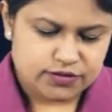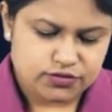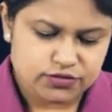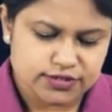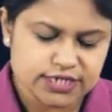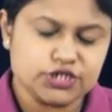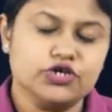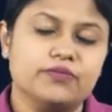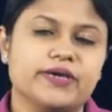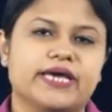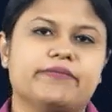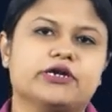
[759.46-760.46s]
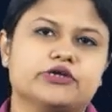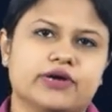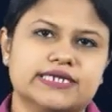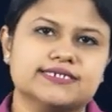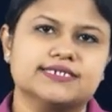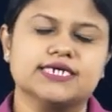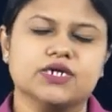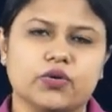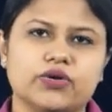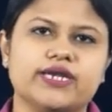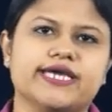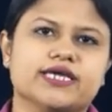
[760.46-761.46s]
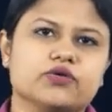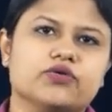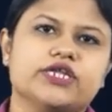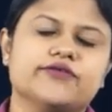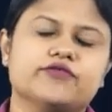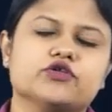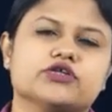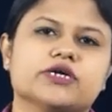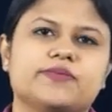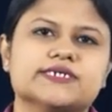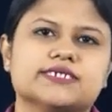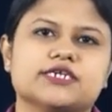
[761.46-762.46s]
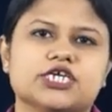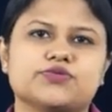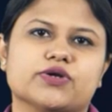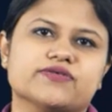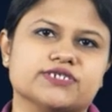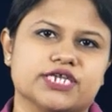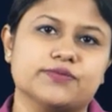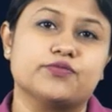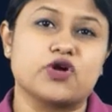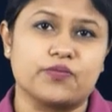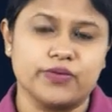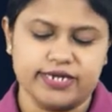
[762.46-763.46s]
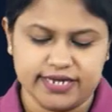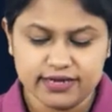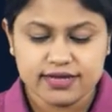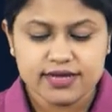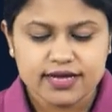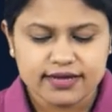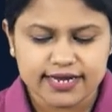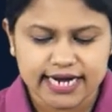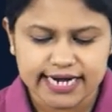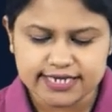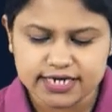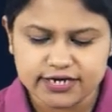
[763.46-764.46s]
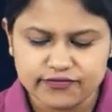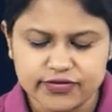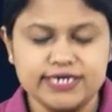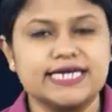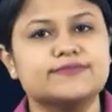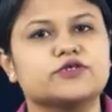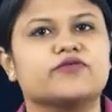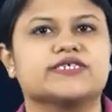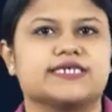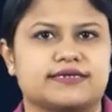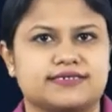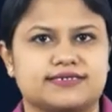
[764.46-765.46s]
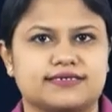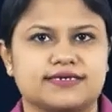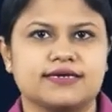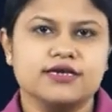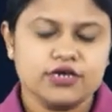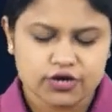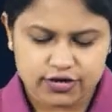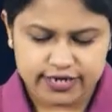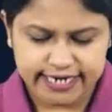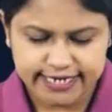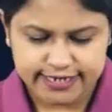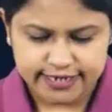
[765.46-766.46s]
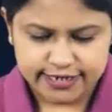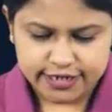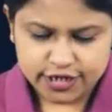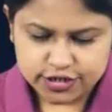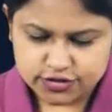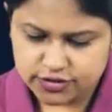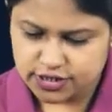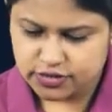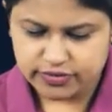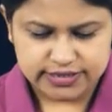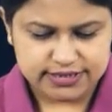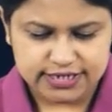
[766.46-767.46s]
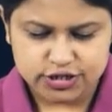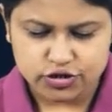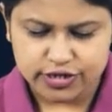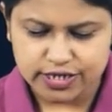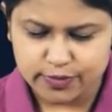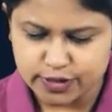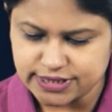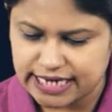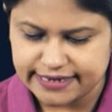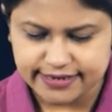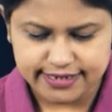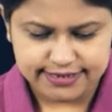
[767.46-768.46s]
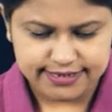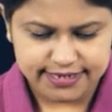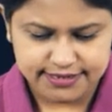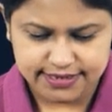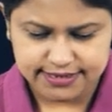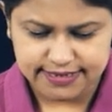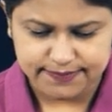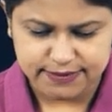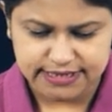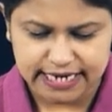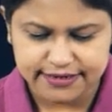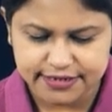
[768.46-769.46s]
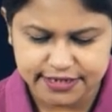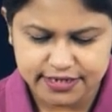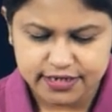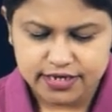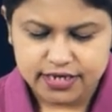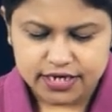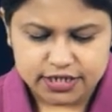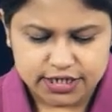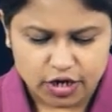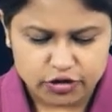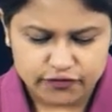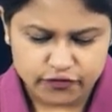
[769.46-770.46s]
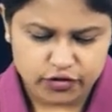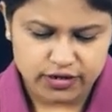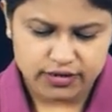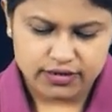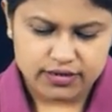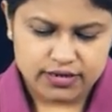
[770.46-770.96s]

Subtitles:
So this you will be able to answer only and only if you know the percentage provisioning properly regarding the different types of assets. Alright. So the question is talking about standard assets, substandard, doubtful